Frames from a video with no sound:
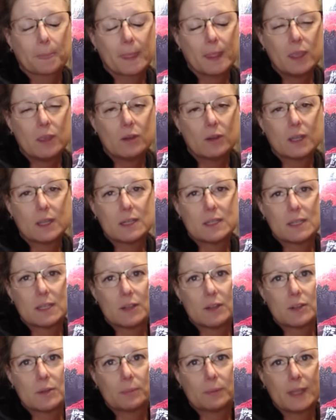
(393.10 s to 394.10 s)
you'll
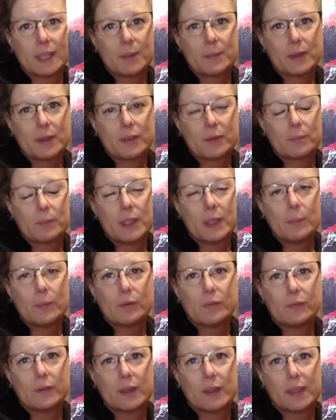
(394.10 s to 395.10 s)
continue to blame other
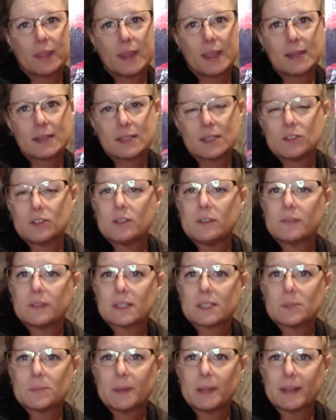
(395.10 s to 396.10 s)
people for the things that you've
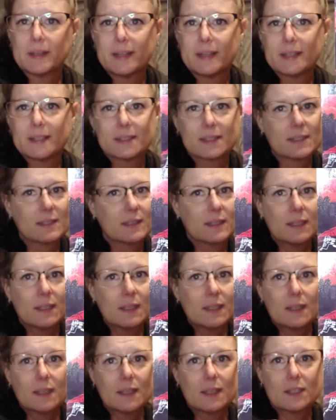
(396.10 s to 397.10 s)
experienced.
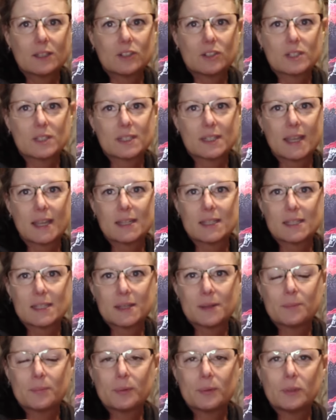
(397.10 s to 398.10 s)
It's just that
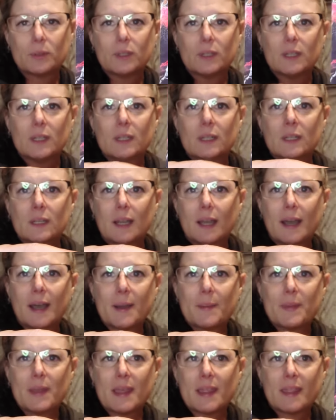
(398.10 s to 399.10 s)
simple.
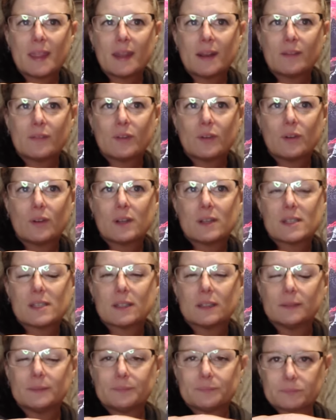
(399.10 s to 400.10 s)
Um, and then, of
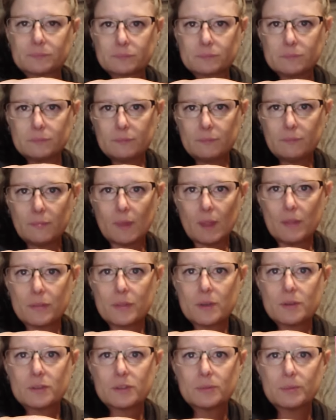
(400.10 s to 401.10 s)
course,
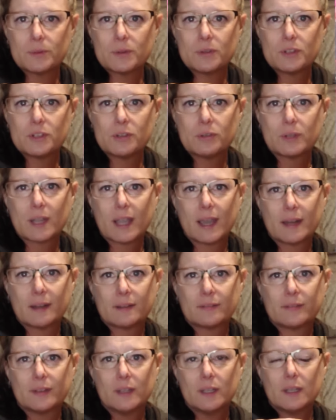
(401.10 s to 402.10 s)
those wounds you'll kind
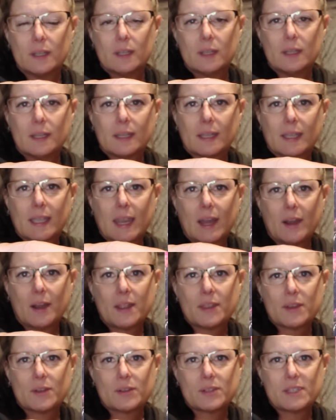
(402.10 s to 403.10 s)
of
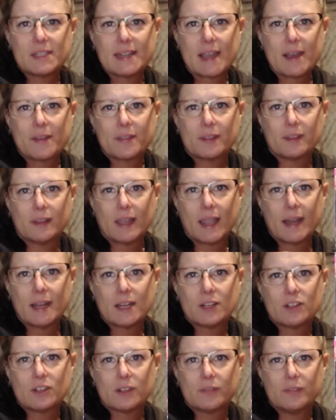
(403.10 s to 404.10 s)
carry those down the
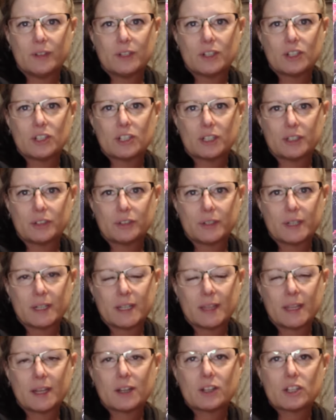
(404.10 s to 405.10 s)
lineage of your children
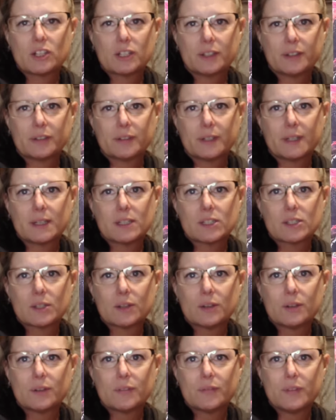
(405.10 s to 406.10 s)
and their children.
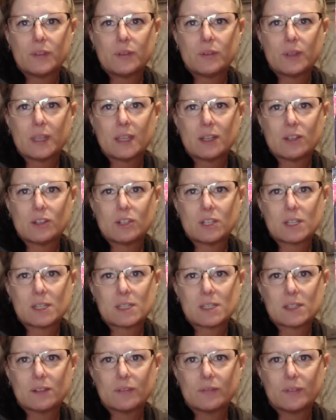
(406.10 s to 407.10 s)
So if you can
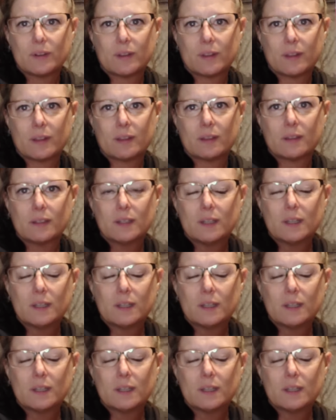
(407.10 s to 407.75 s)
just, for the